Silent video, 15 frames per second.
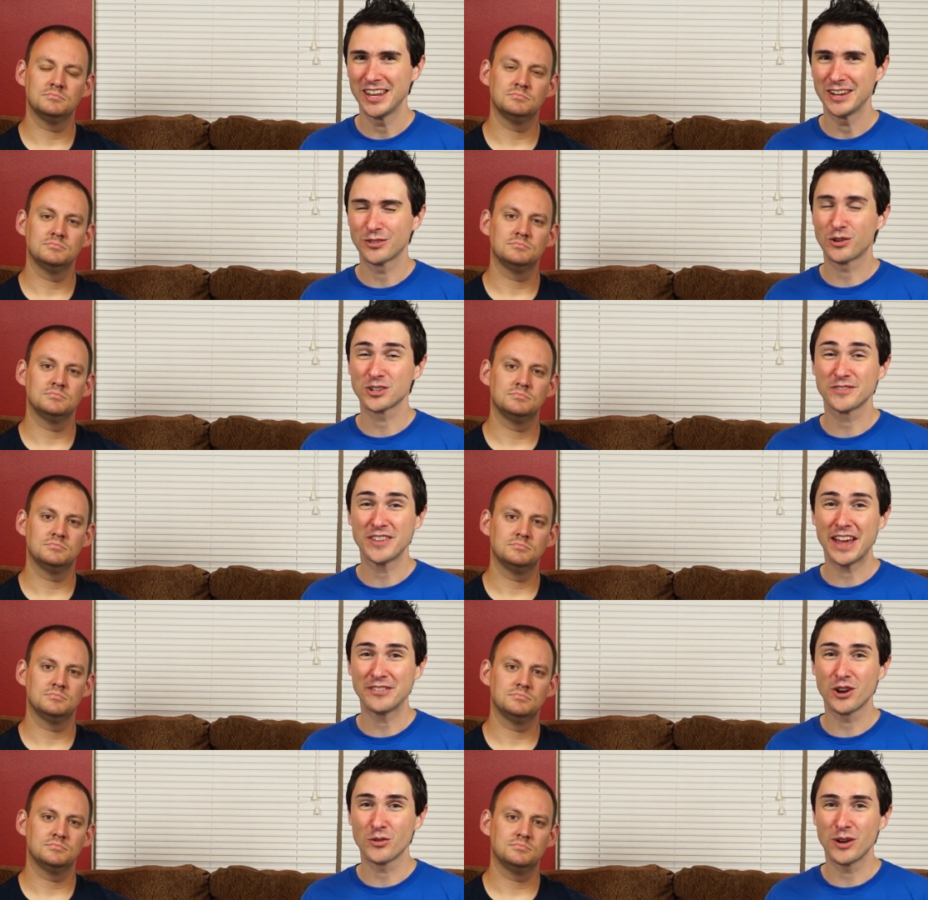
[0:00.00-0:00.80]
Speaker 1: Of course, if you
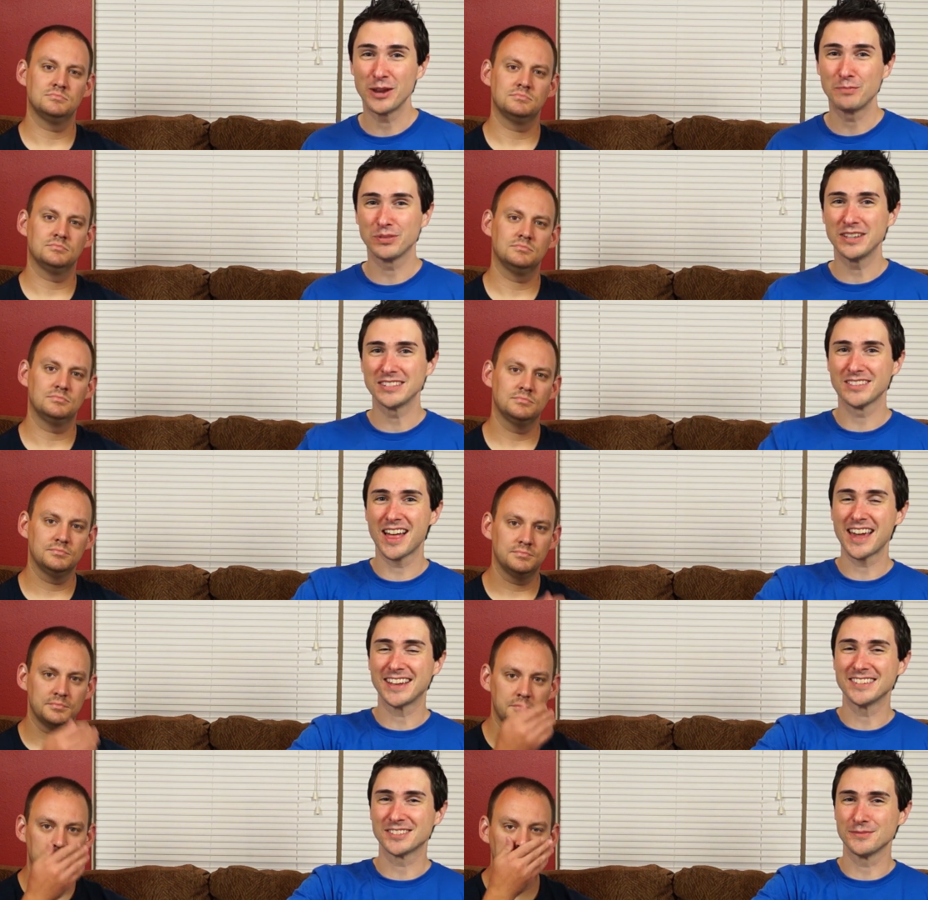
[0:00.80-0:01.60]
haven't already, please
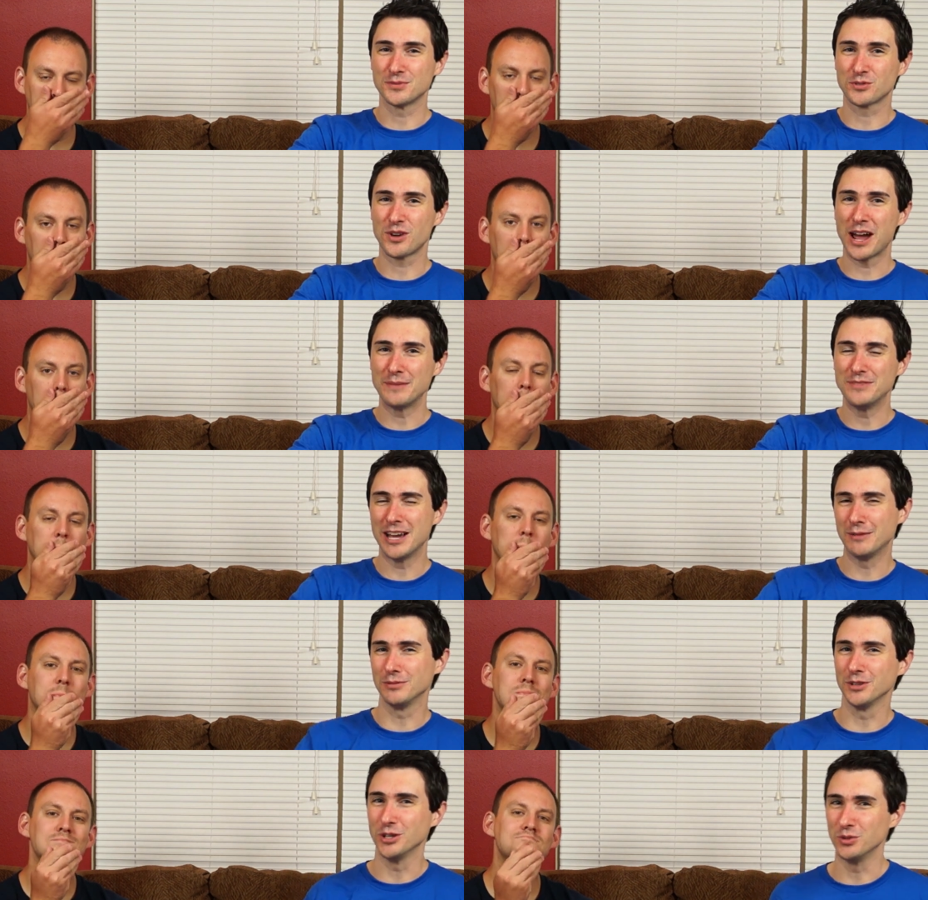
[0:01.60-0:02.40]
like and subscribe
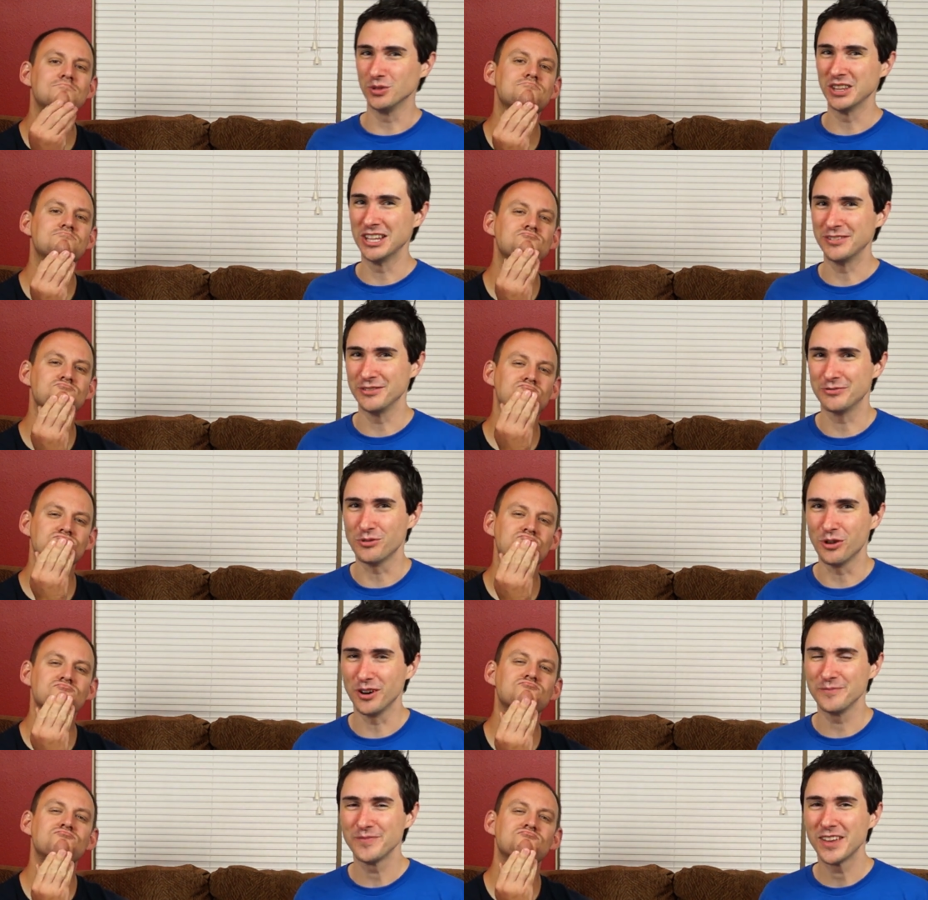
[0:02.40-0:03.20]
down below. We'll love you
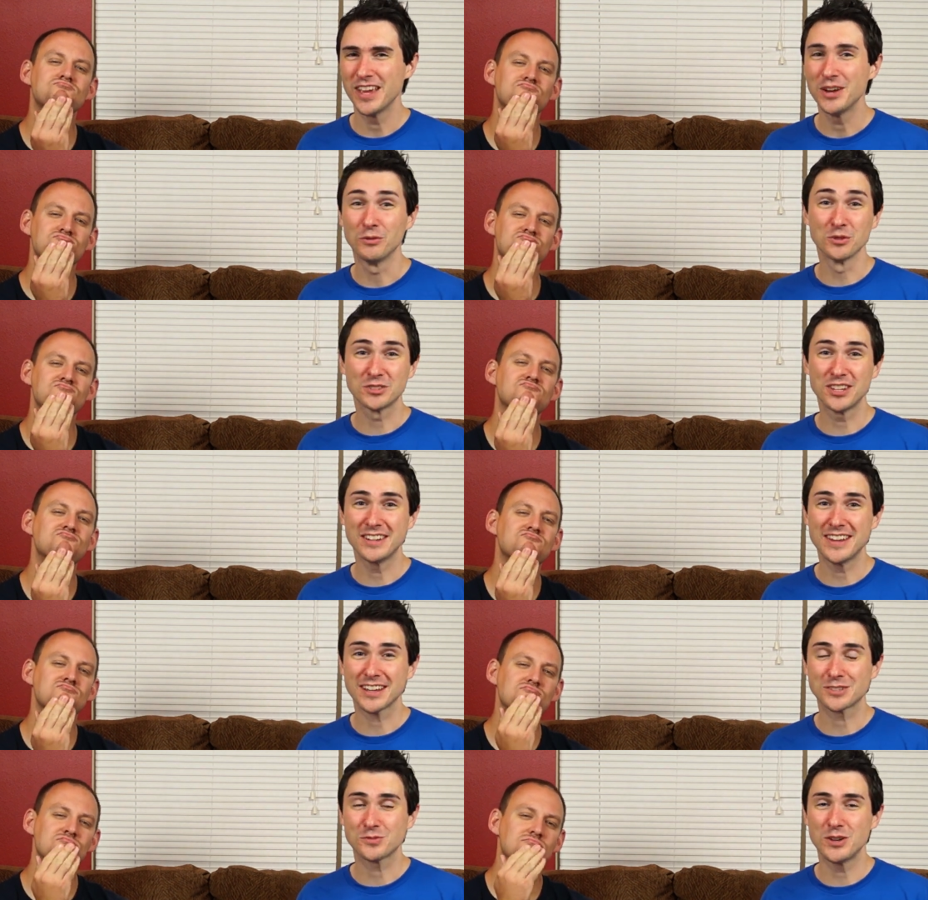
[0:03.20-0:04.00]
for it. We'll see you
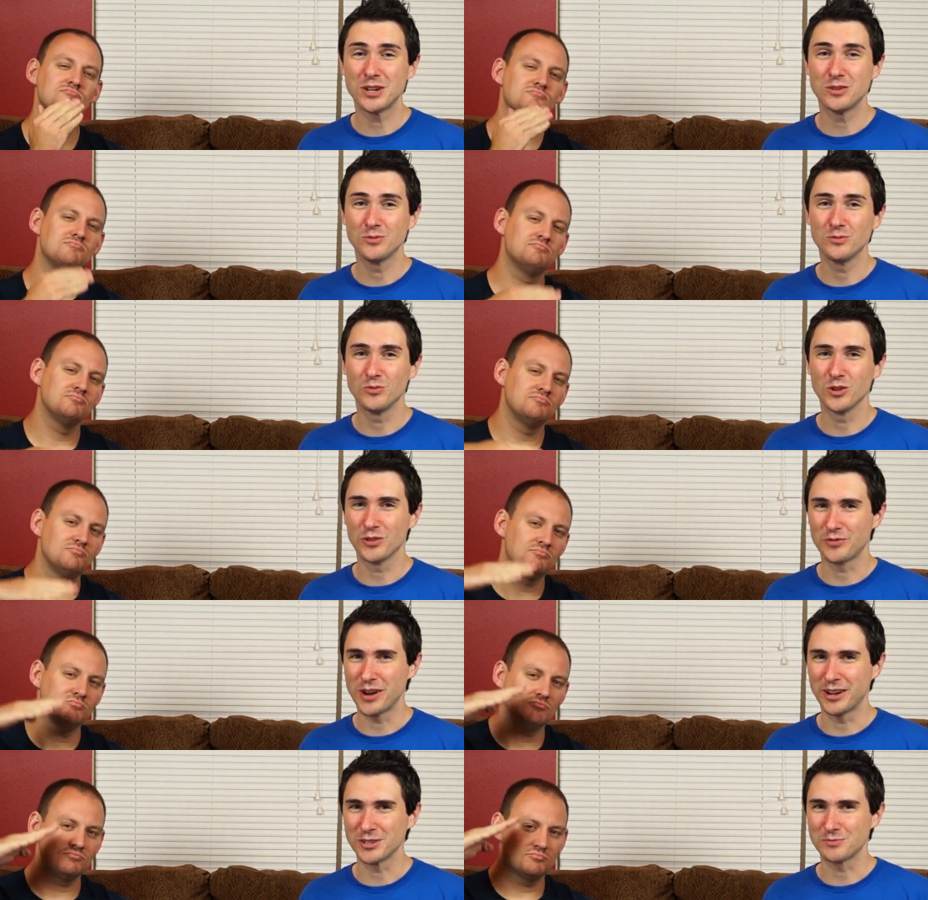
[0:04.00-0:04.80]
next week. We're the
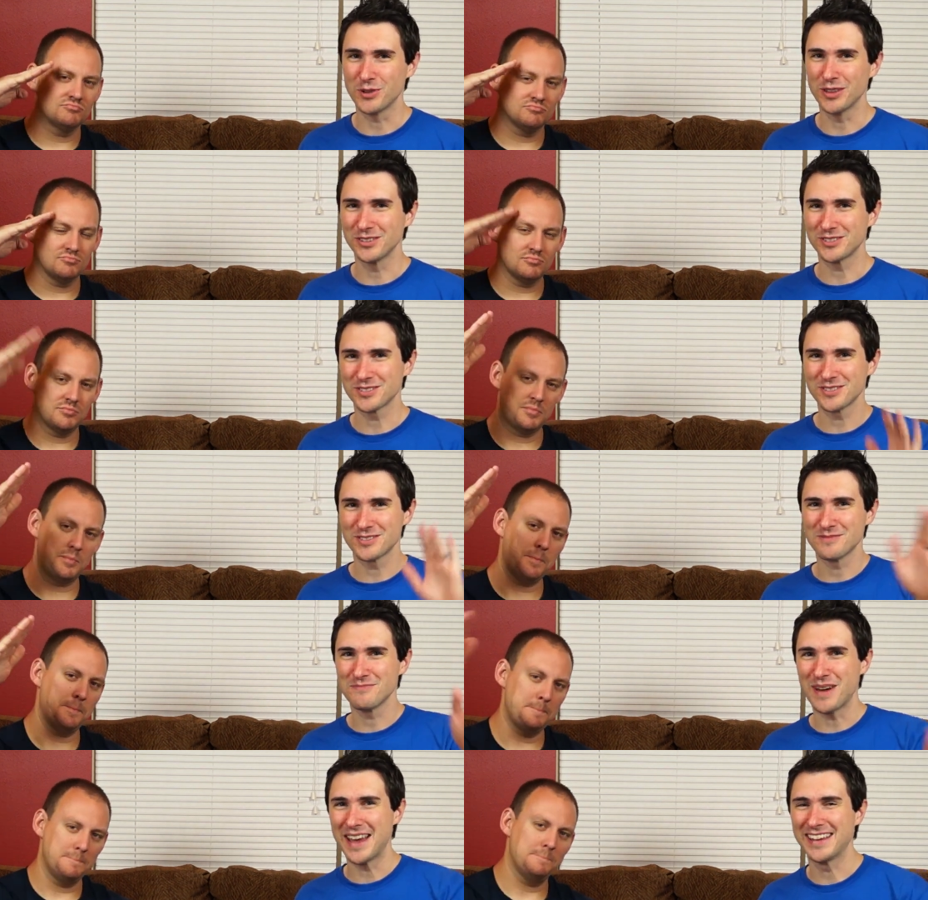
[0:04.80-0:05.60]
Fragrance Brothers.
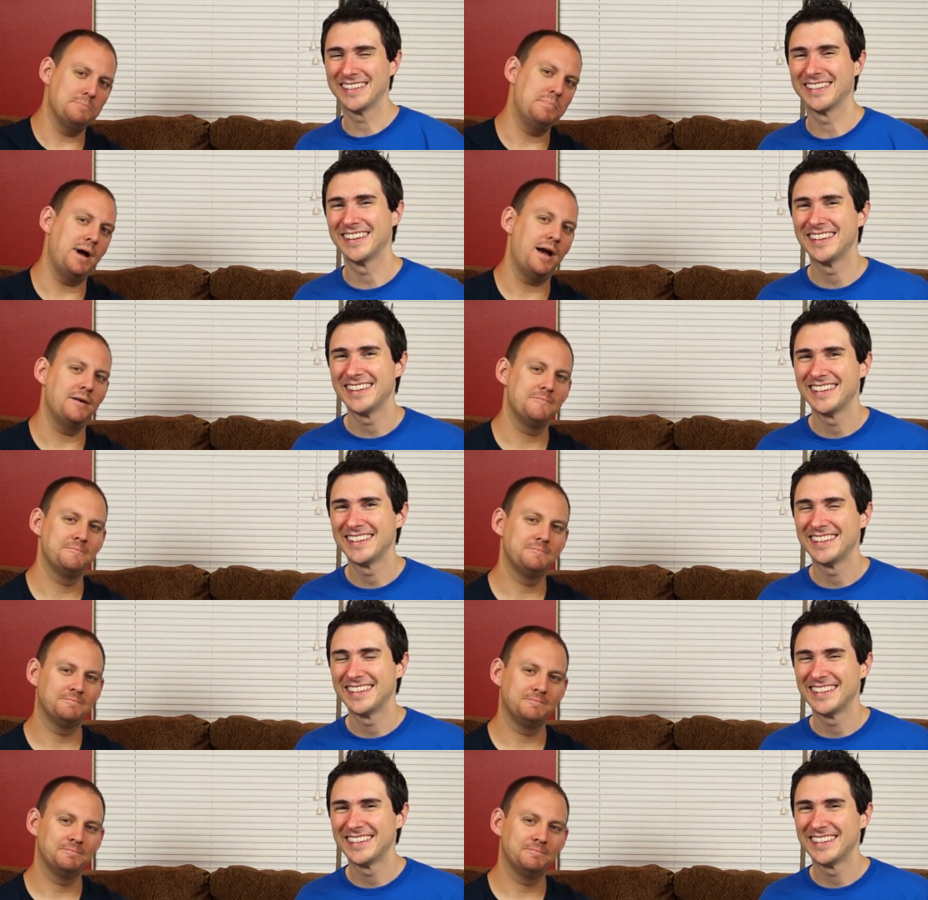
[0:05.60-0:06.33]
Bye. Bye.